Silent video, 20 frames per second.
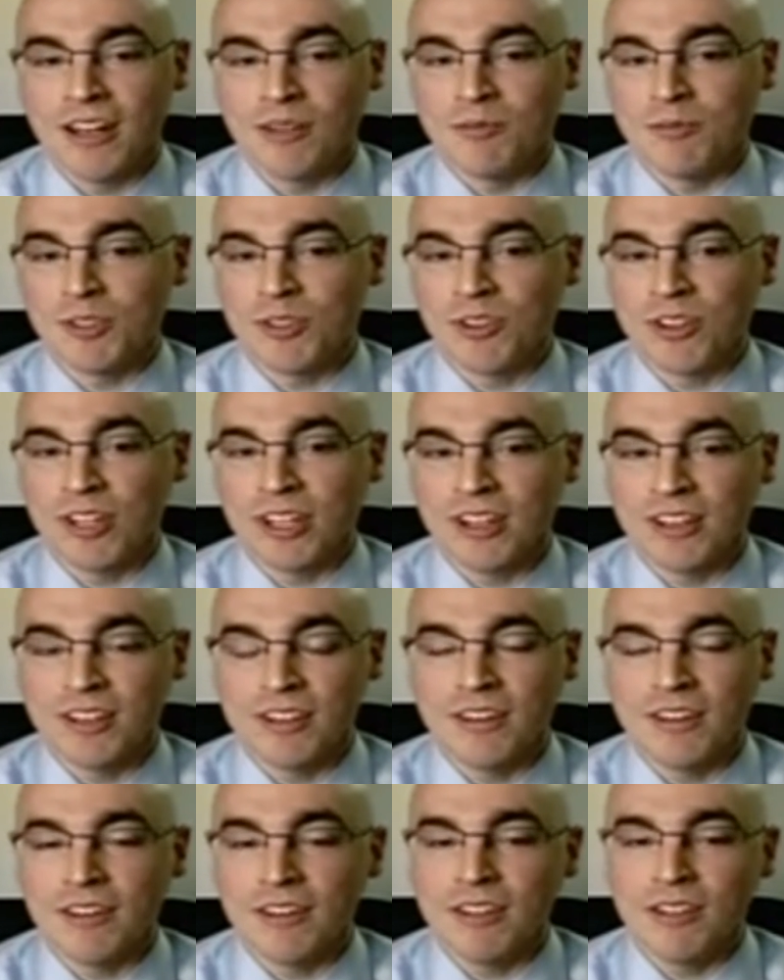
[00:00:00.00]
so that
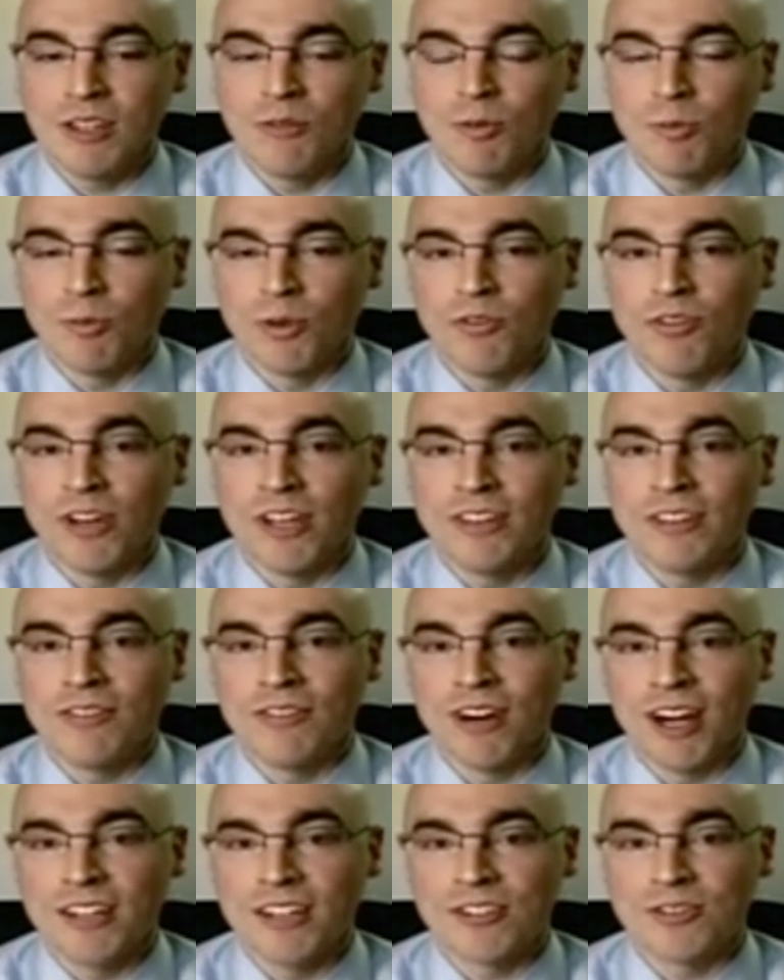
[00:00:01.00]
it will prevent the
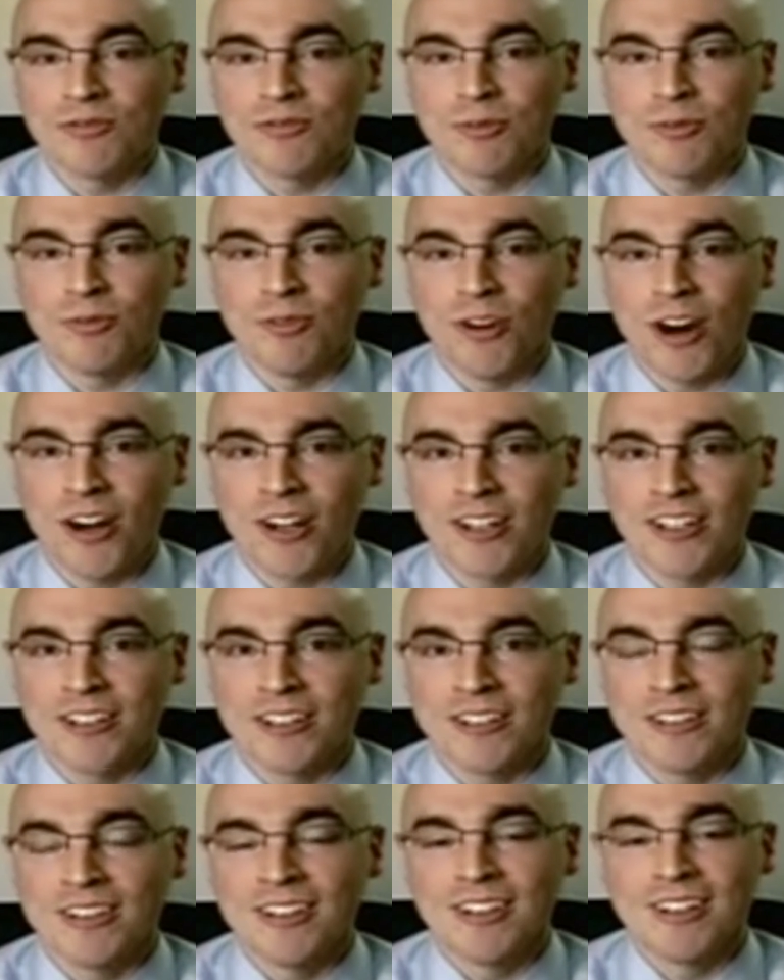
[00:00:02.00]
visor from
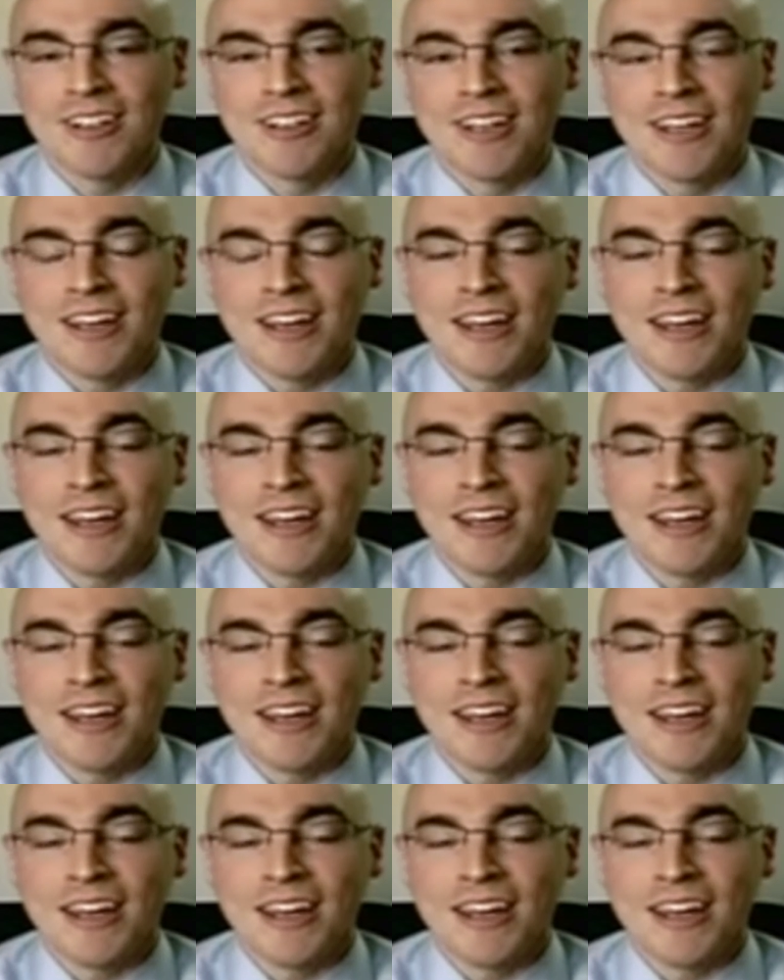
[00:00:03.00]
fogging.